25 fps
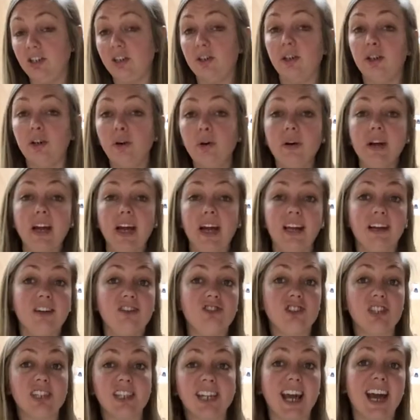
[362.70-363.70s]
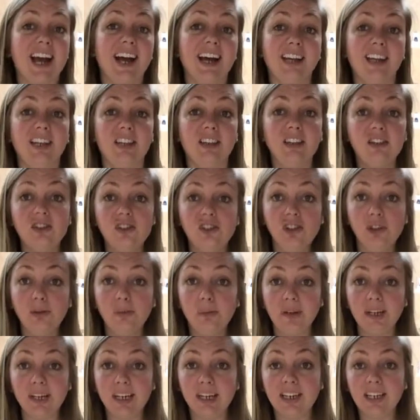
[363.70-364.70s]
you can go ahead and just add in the 2
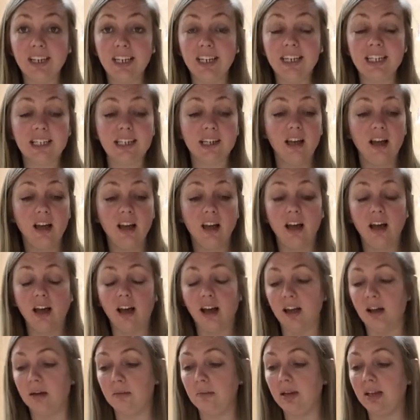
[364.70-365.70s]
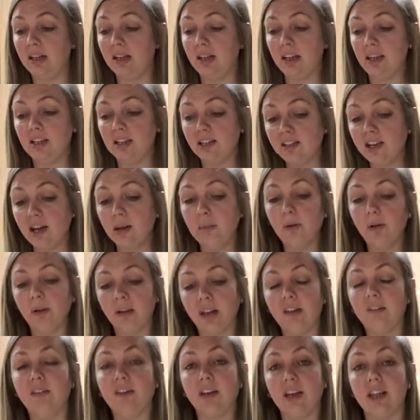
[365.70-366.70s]
bananas and then double
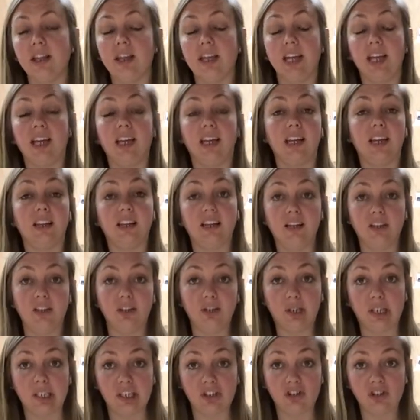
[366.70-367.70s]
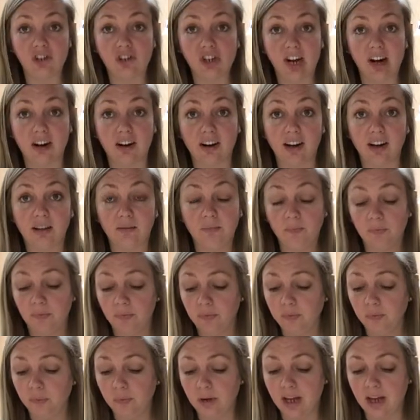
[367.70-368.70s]
everything, and then you can share it
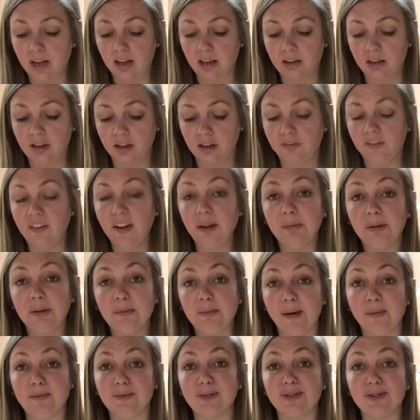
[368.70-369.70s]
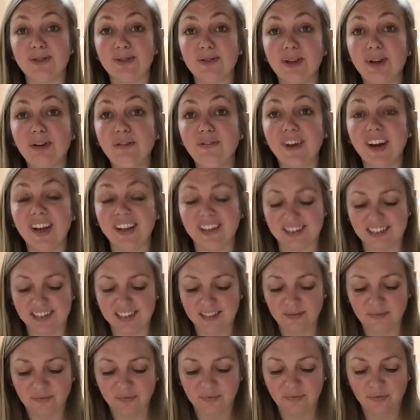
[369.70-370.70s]
with your family members or your friends.
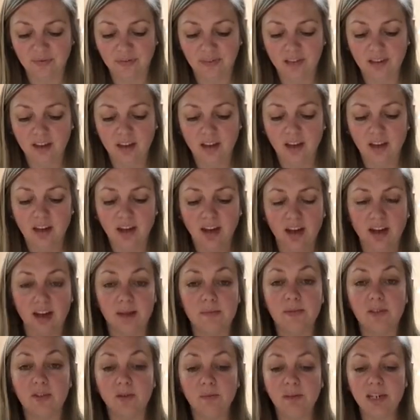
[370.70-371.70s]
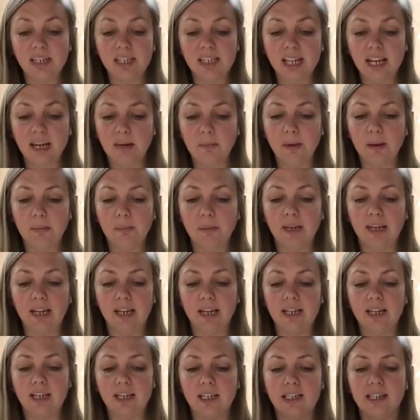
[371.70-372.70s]
So I'm going to take my
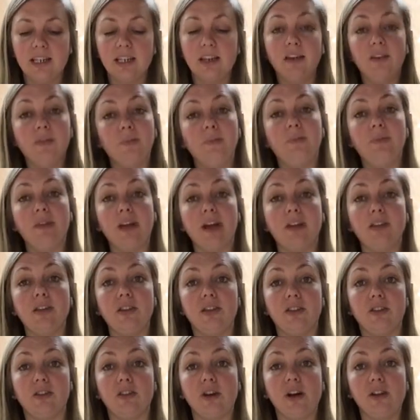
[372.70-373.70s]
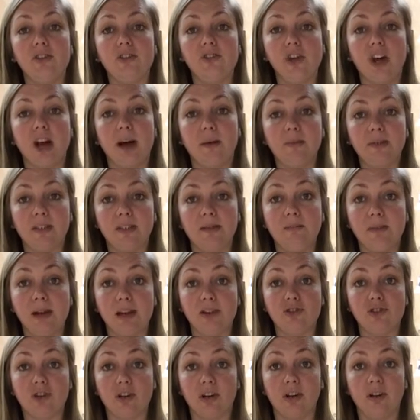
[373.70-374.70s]
bananas, now that they're all chopped and
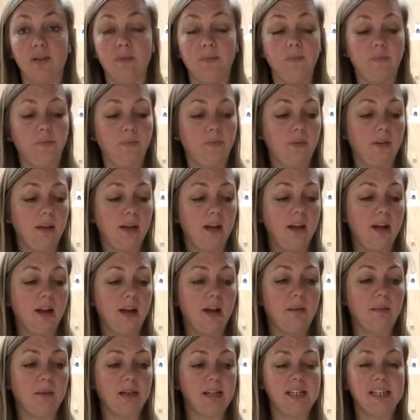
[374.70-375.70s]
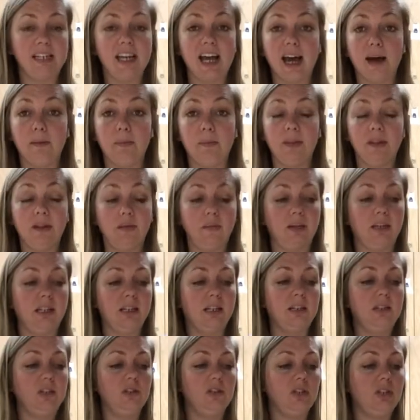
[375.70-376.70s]
measured. I'm going to tap them
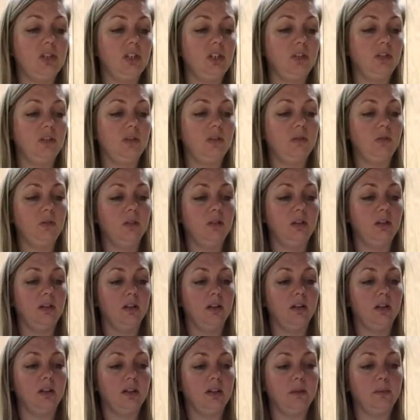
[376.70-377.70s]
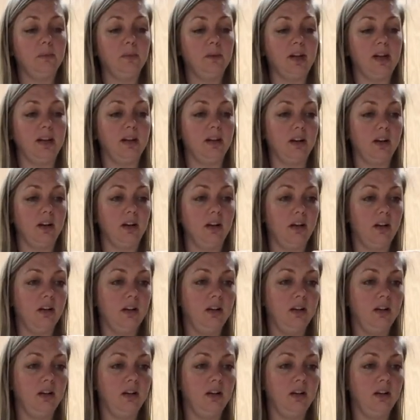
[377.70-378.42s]
into the blender.